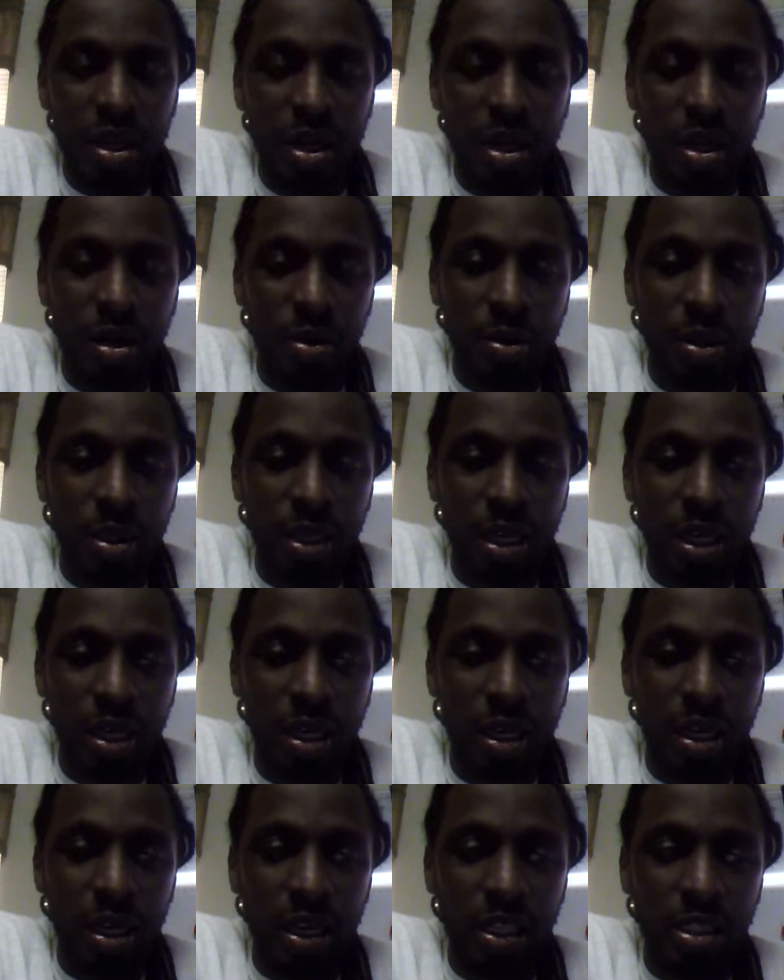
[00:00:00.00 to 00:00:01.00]
Uh,
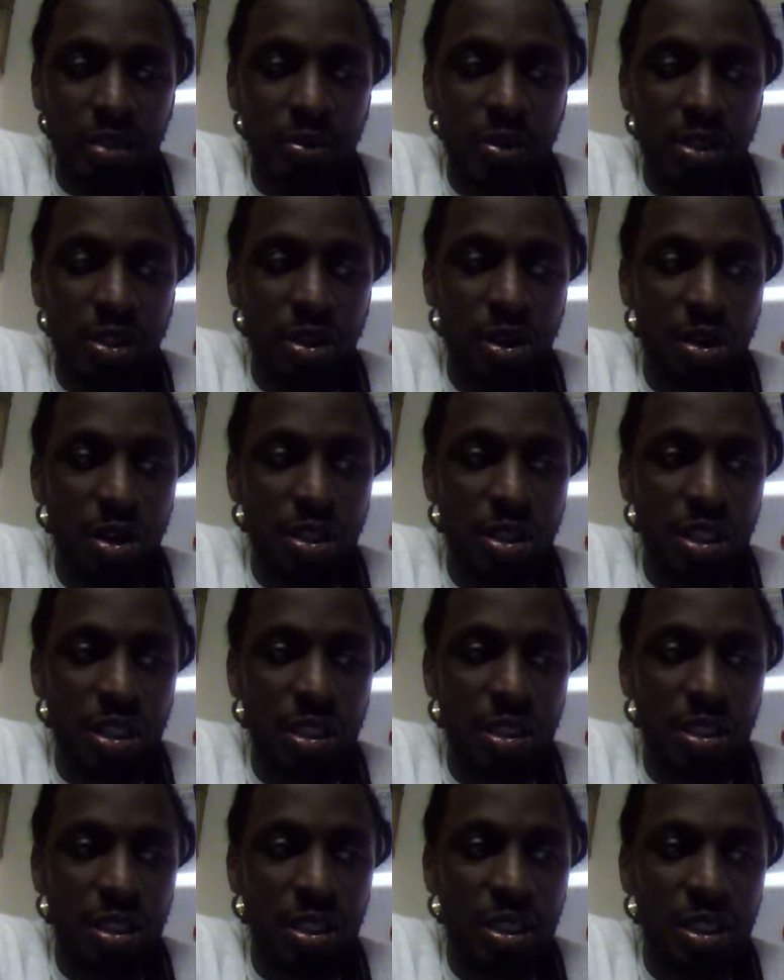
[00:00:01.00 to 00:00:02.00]
as a result of
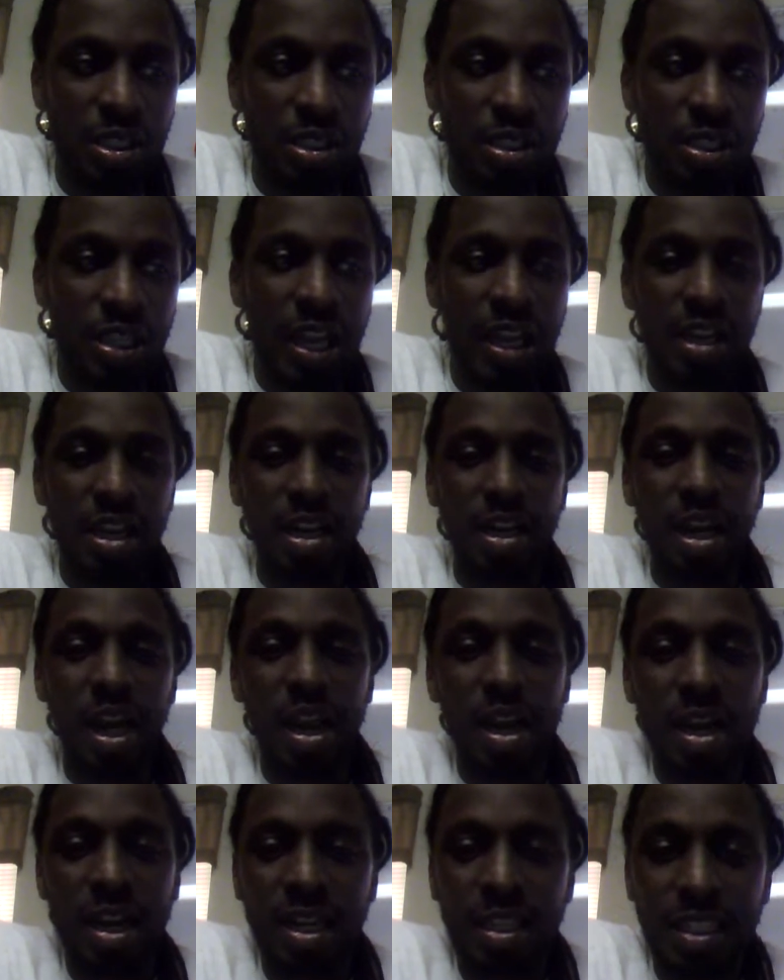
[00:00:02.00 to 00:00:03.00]
just taking a
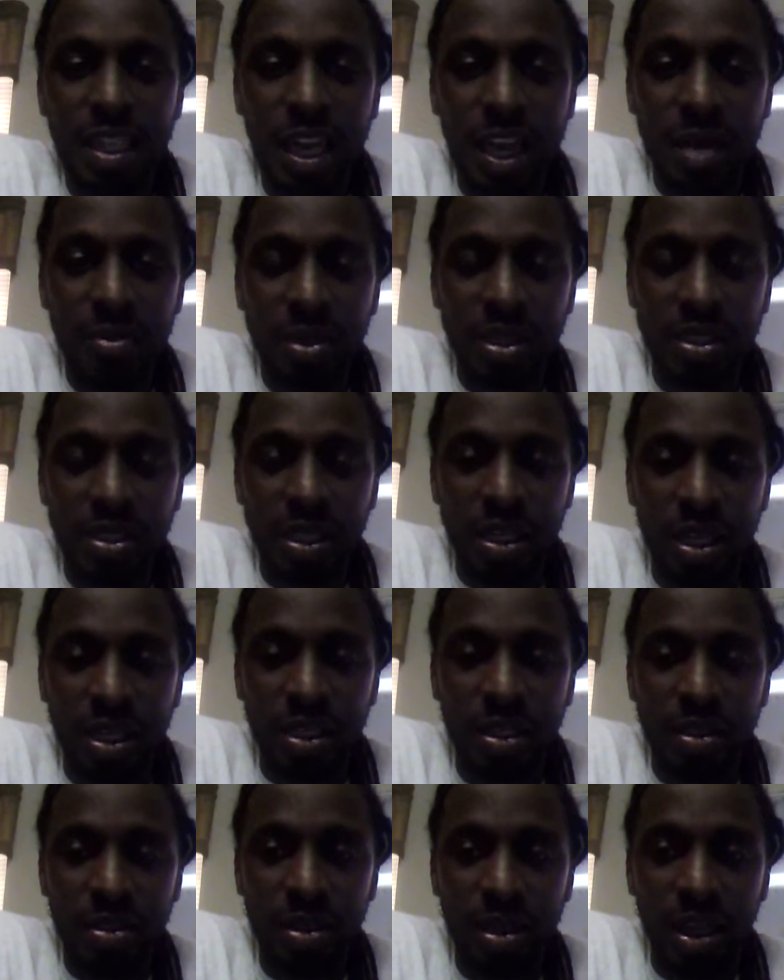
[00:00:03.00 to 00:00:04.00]
lot of that time and,
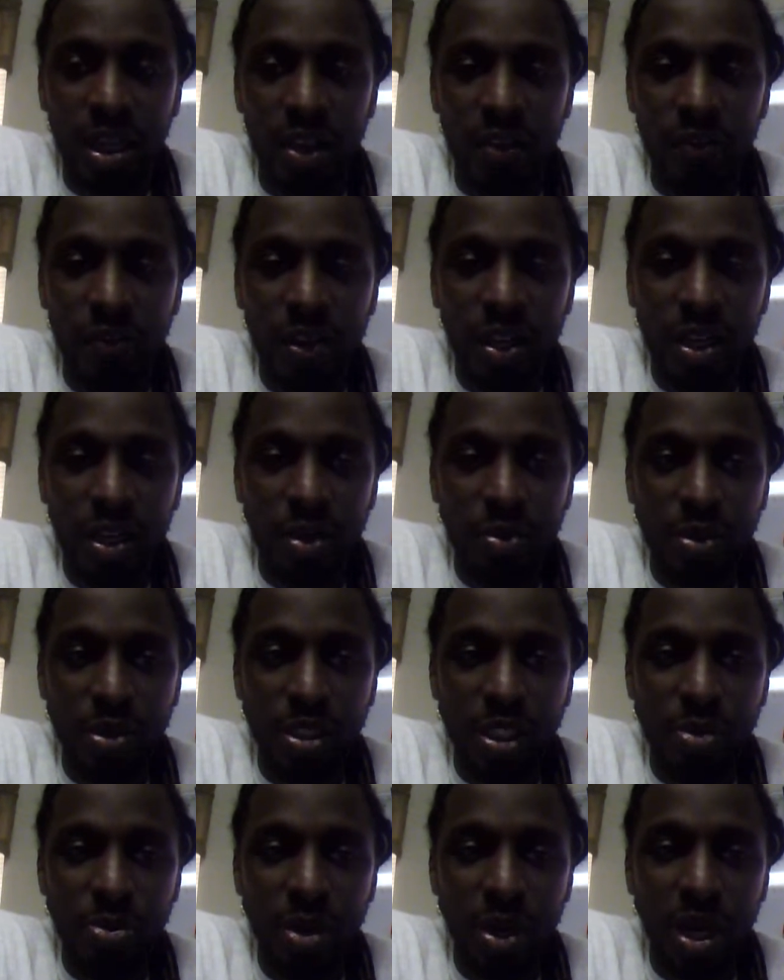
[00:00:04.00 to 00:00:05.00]
and, and filling it with
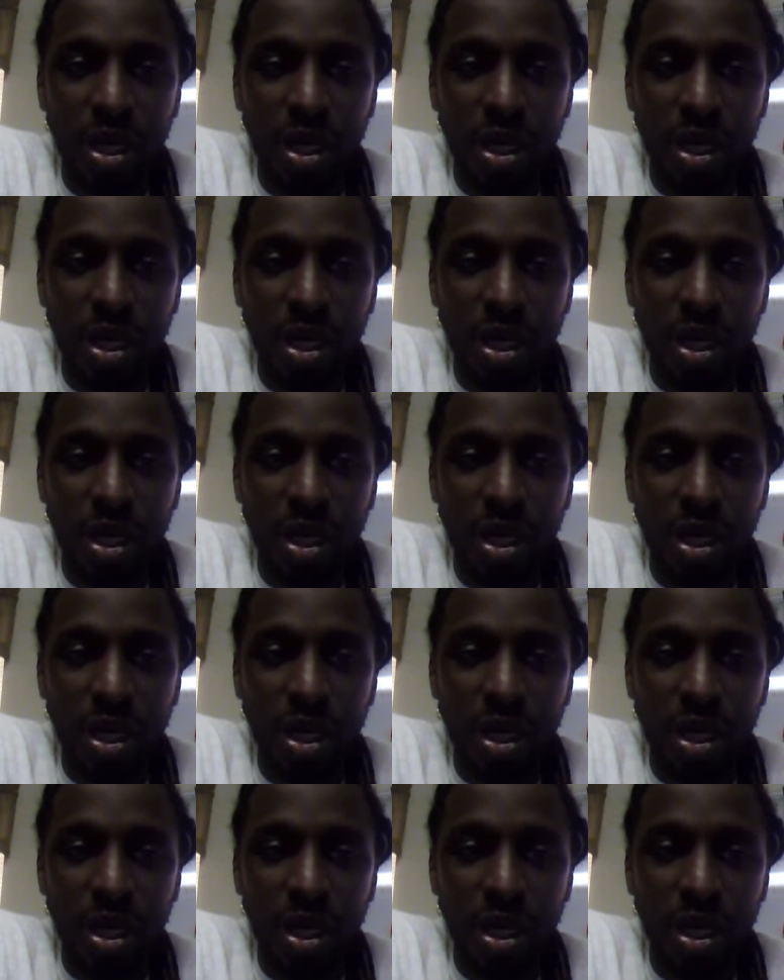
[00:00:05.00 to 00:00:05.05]
just